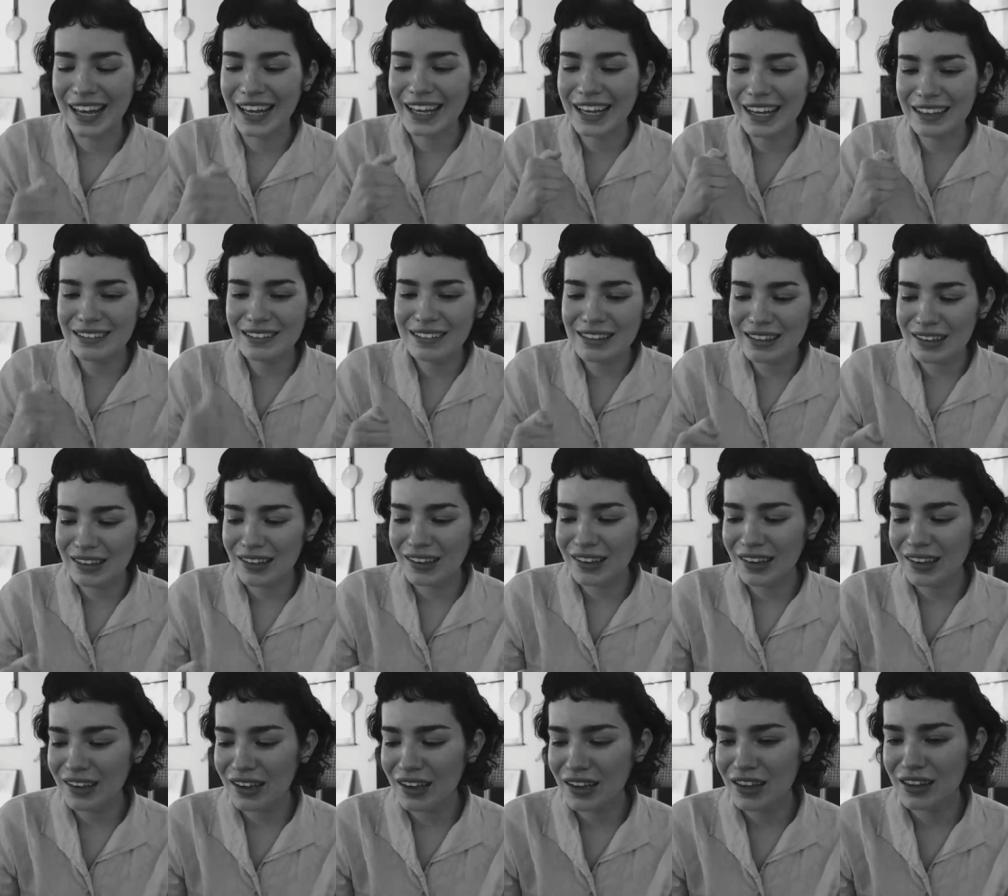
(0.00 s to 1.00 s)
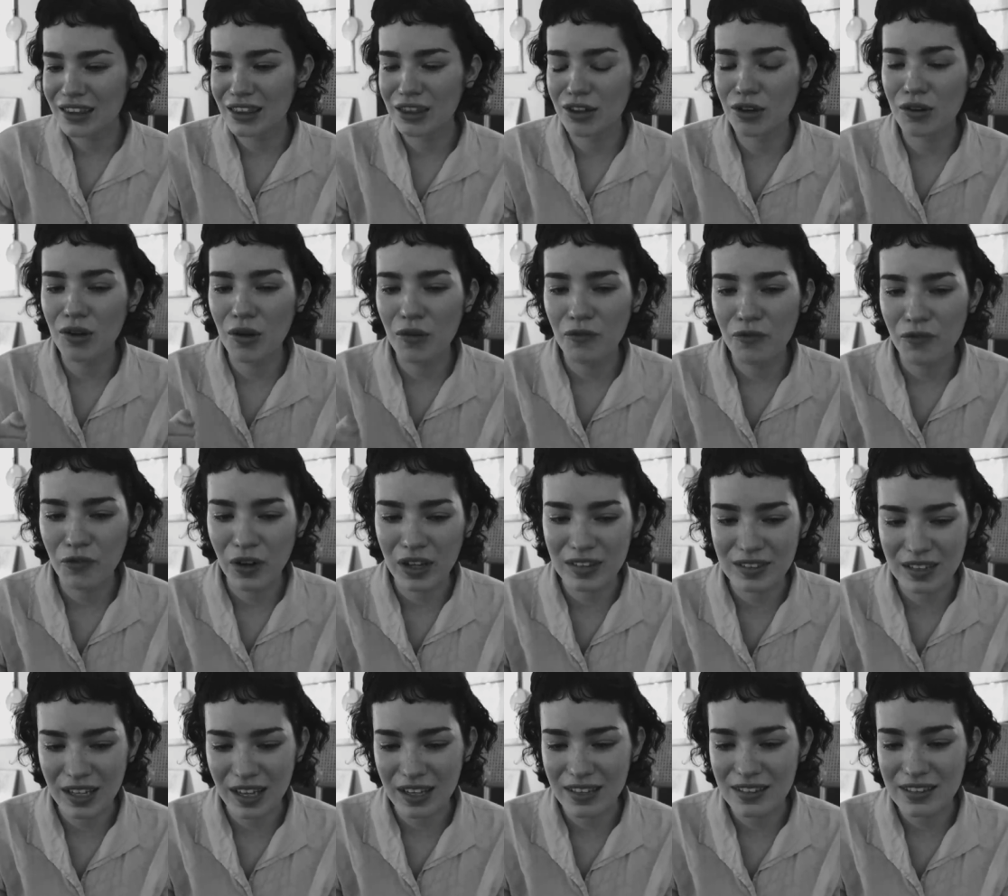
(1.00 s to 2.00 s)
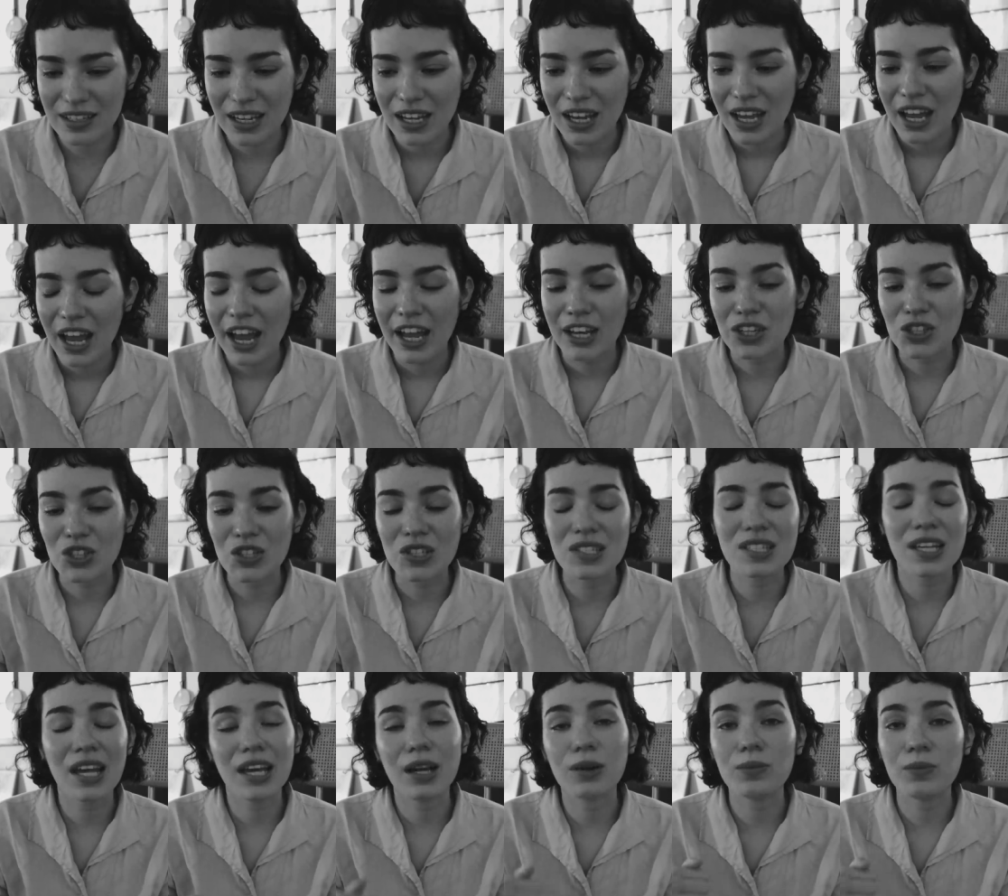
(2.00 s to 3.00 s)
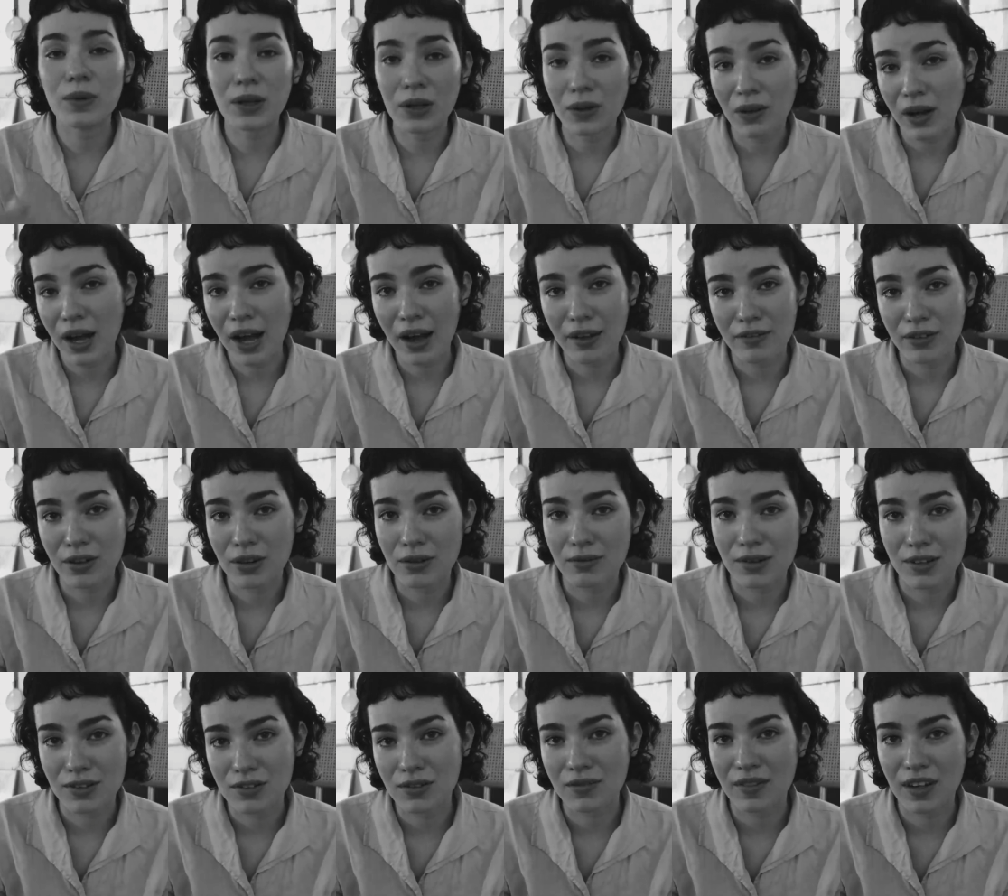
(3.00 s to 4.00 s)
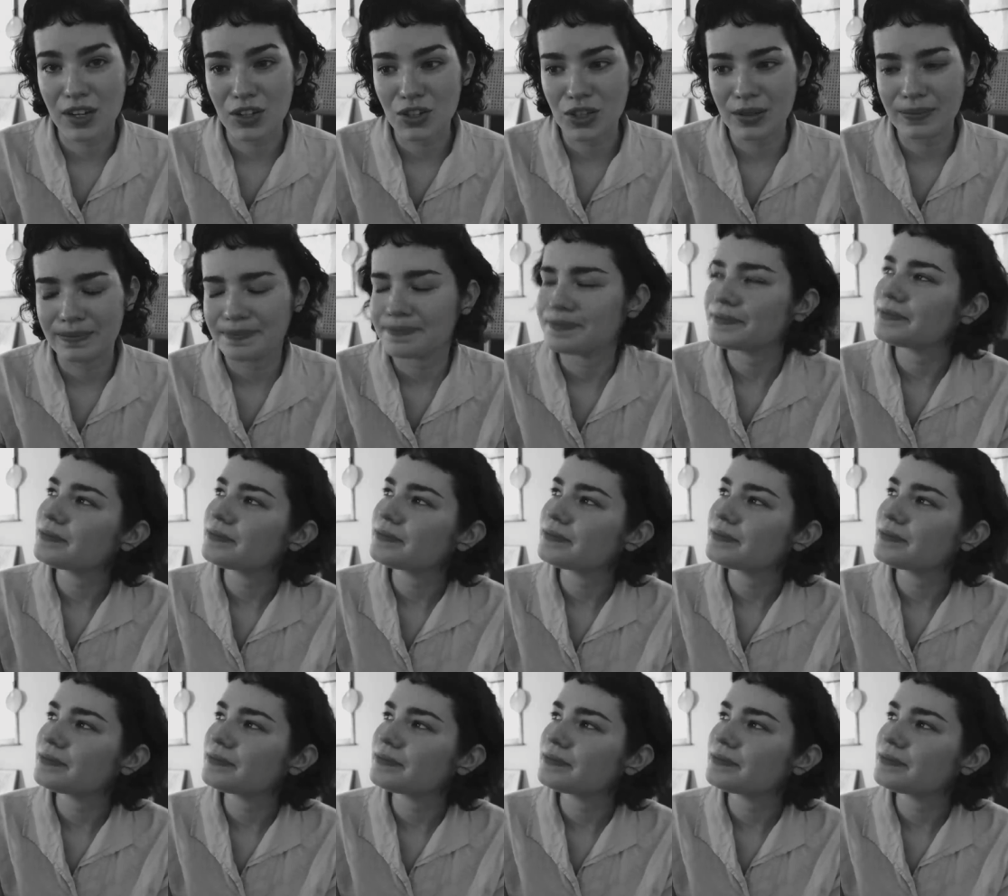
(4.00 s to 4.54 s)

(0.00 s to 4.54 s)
I get to the front desk, and she's like, we don't have your reservation.